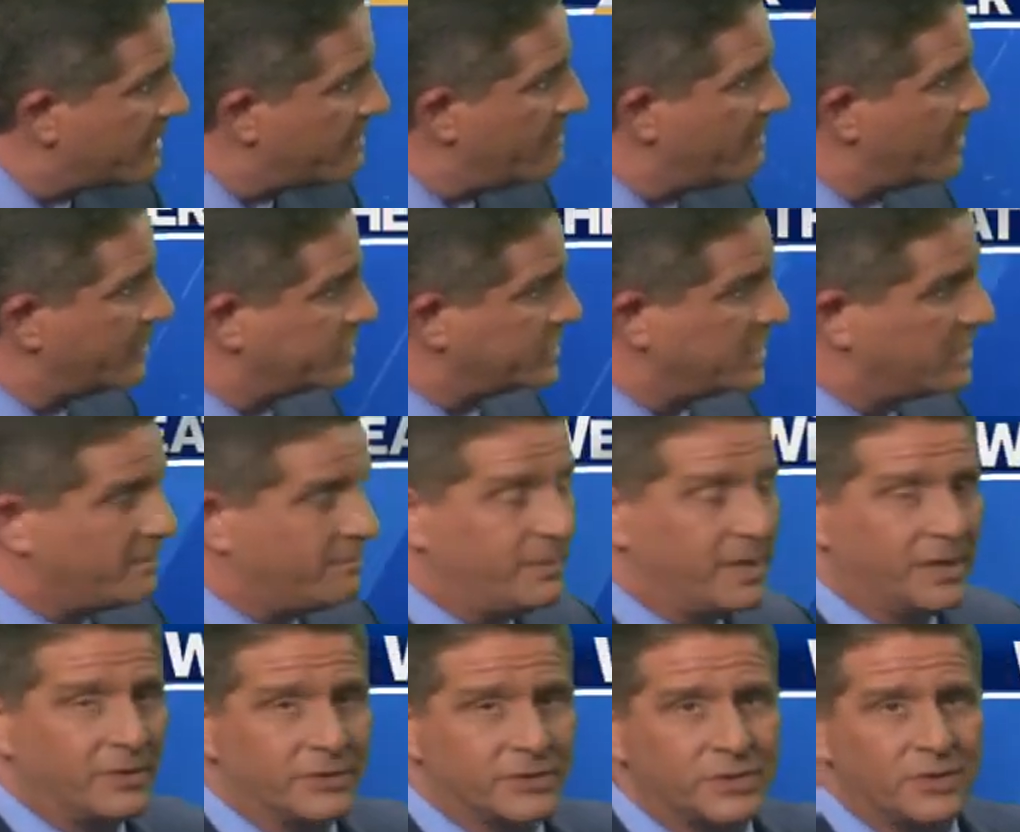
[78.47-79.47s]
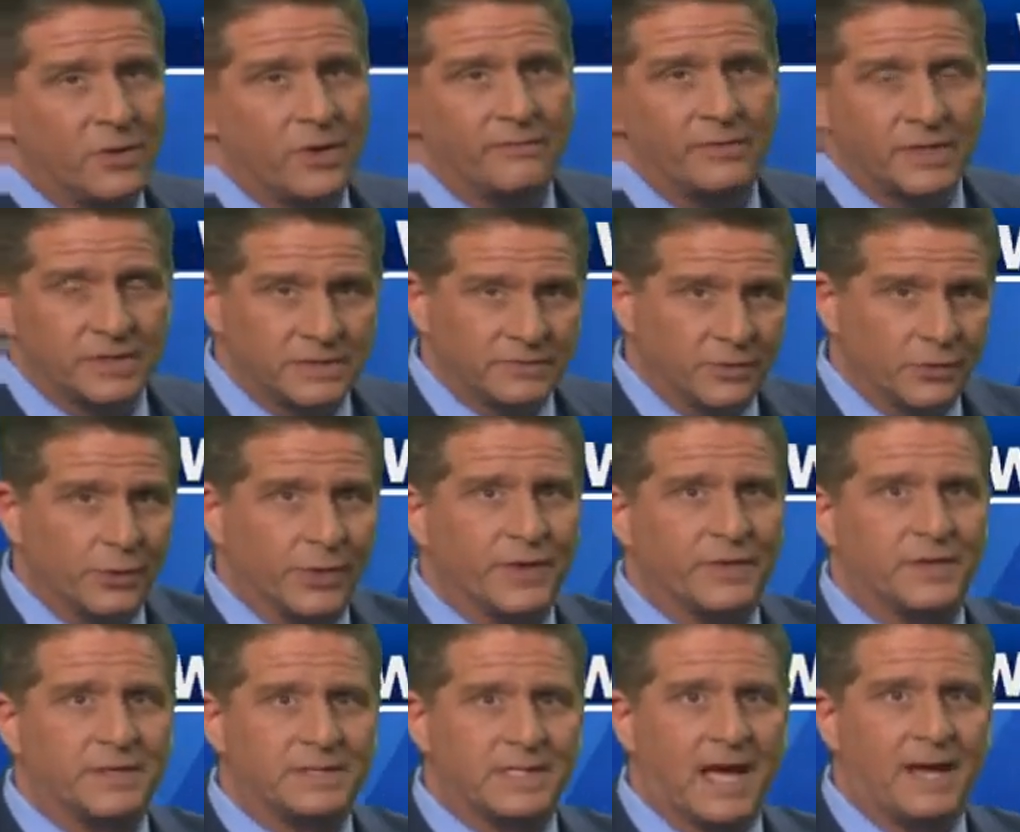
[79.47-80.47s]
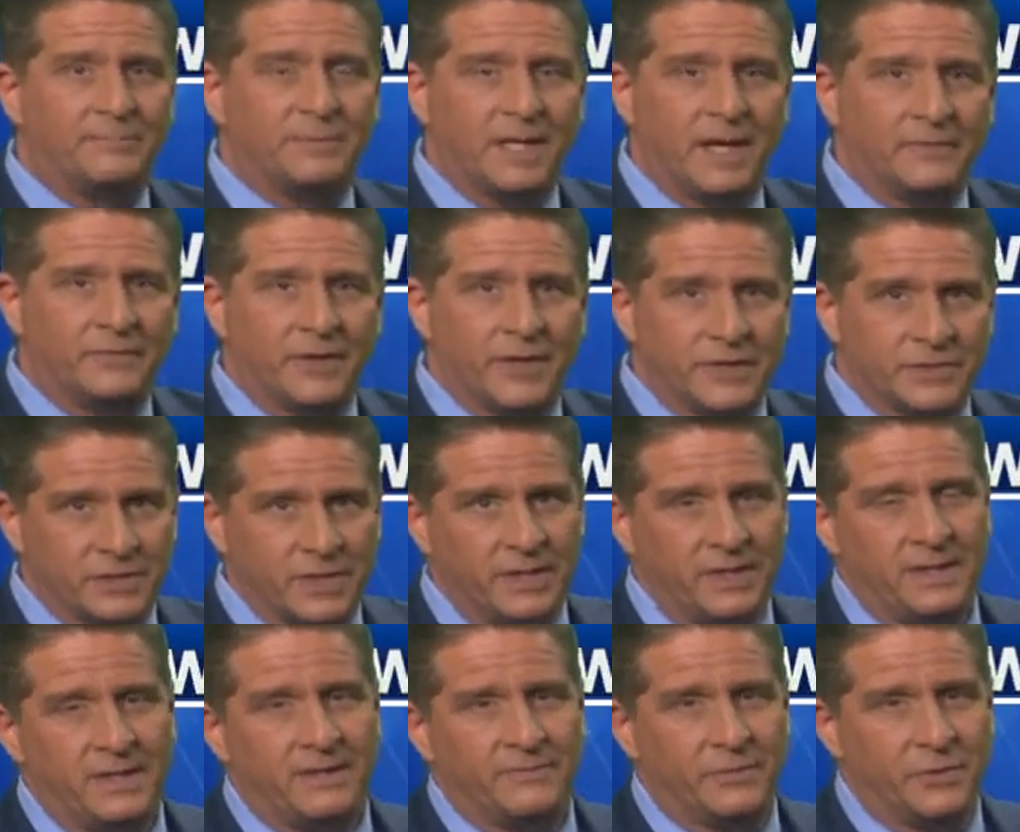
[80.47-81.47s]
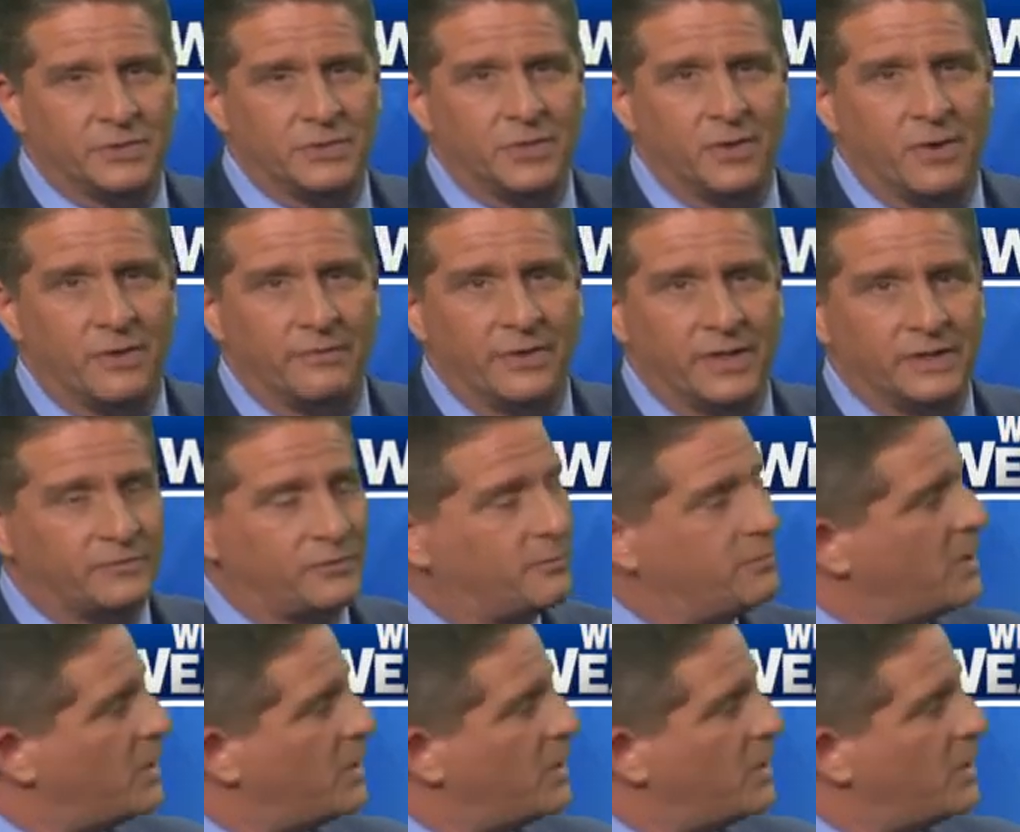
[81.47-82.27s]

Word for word: most of the bigger snow events, if you look at the top 10 list for snow events for